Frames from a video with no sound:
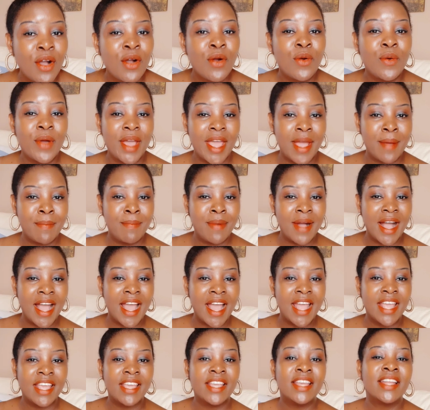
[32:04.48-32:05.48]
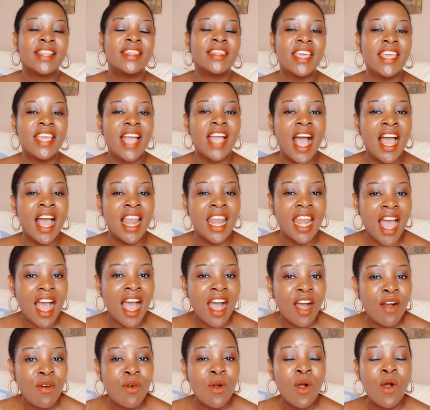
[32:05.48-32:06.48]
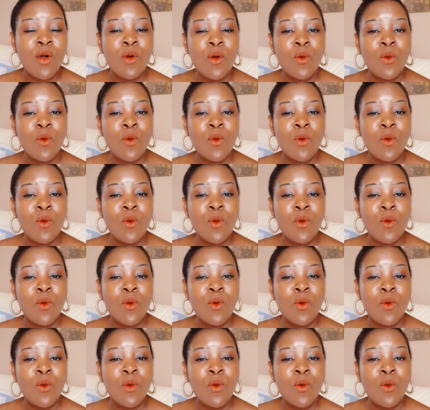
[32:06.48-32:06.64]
whereby they allow